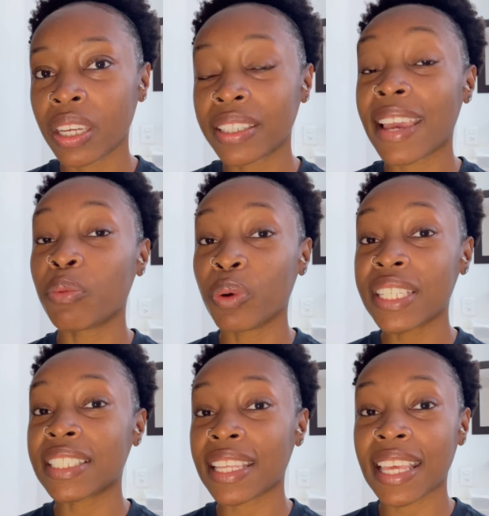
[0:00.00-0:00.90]
They
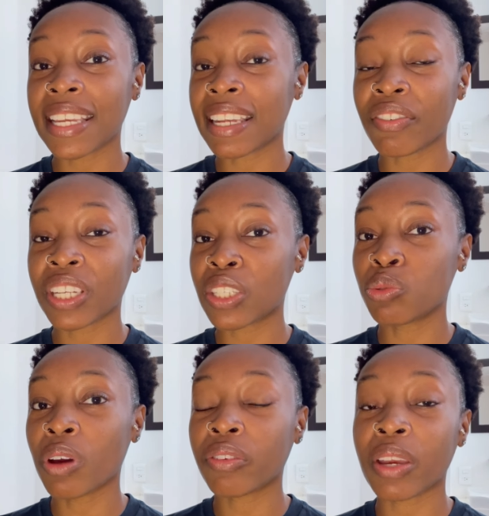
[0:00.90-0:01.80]
wish that they never let
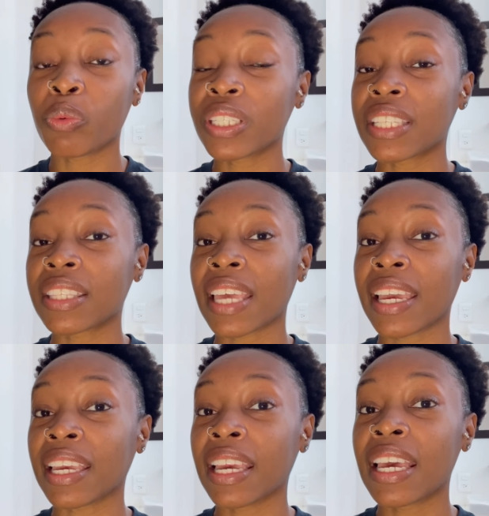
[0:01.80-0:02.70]
you go. They wish that
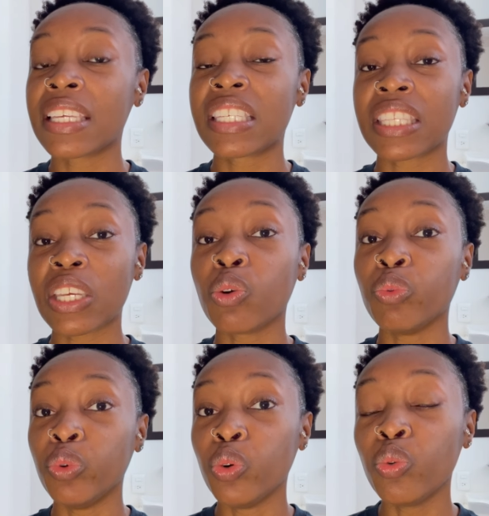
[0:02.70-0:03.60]
they still
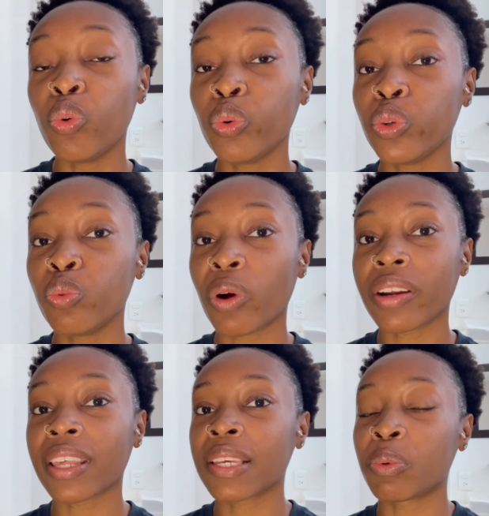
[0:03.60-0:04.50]
knew who you
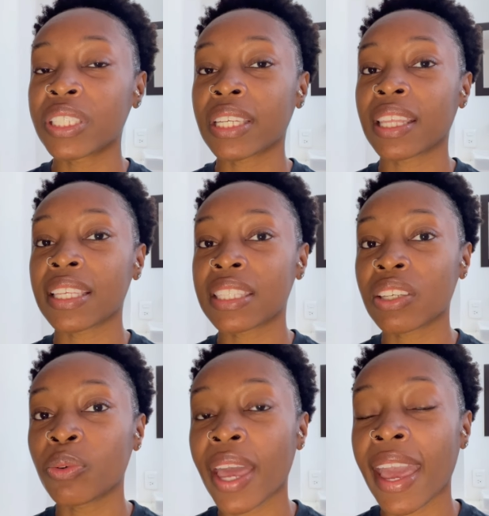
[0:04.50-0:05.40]
were. They wish that they
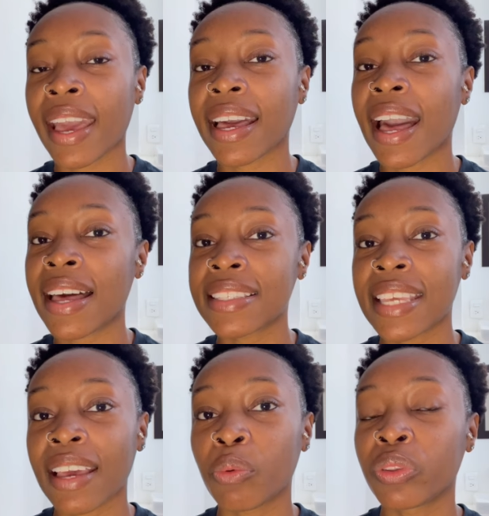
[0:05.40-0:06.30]
still had
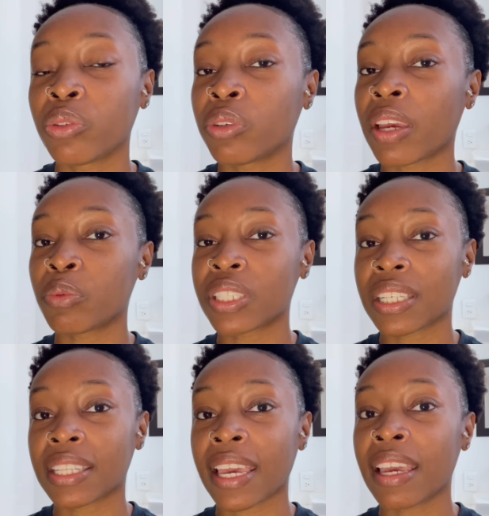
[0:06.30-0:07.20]
contact with you. They wish
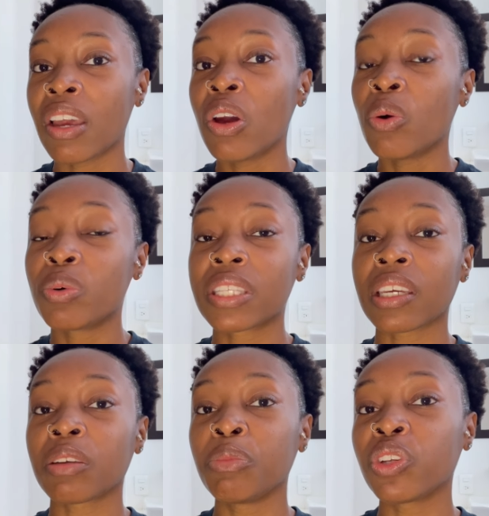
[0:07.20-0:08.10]
that they was
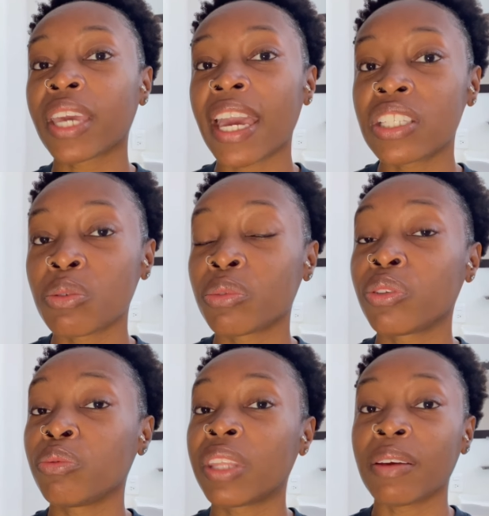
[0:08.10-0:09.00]
in communication with
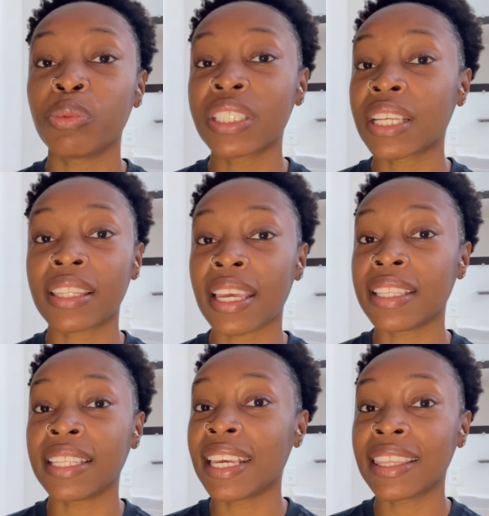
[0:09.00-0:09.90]
you. They wish that they
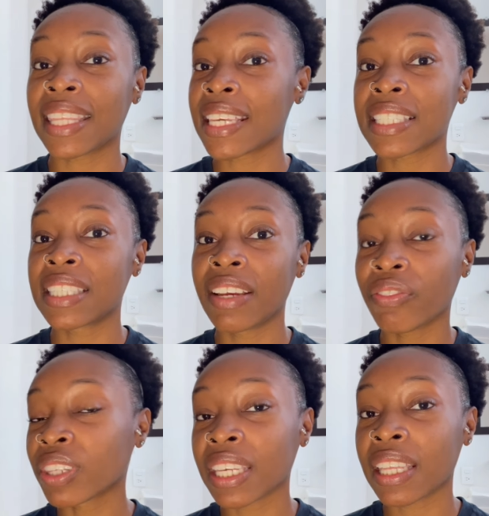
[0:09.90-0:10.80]
did things
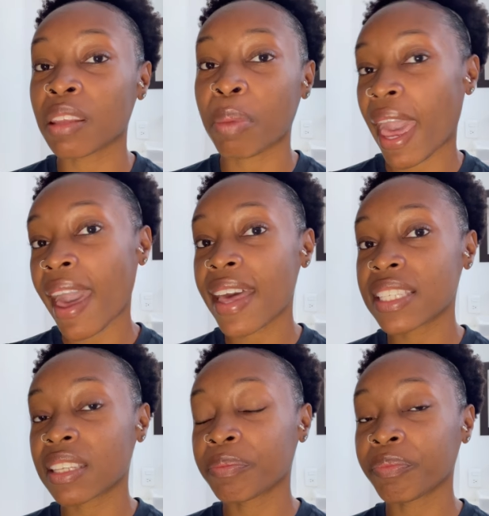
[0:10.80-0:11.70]
differently in the
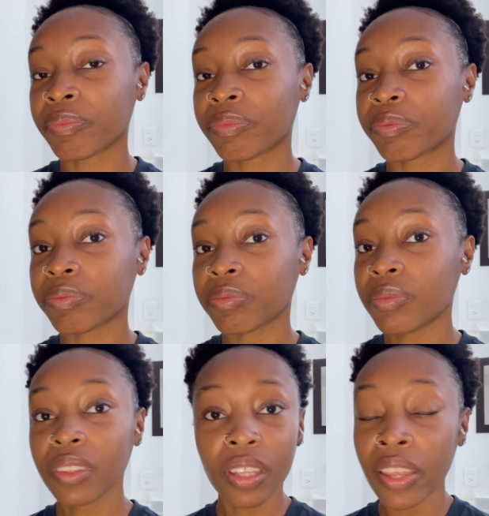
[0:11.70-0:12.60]
past.
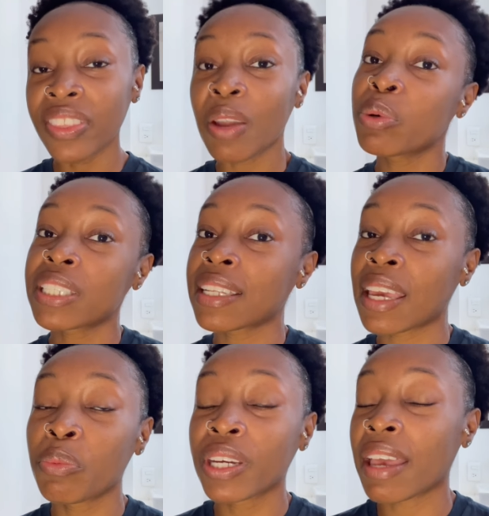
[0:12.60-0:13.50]
They wish that
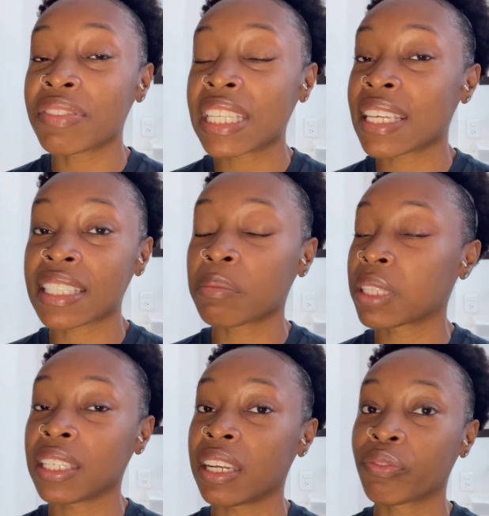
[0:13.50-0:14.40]
they would have said
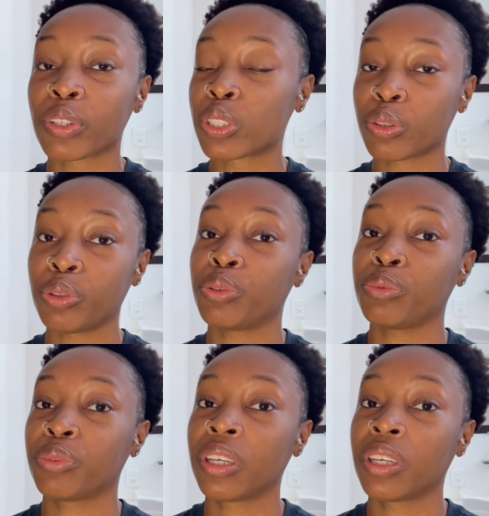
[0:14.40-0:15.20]
something different to you.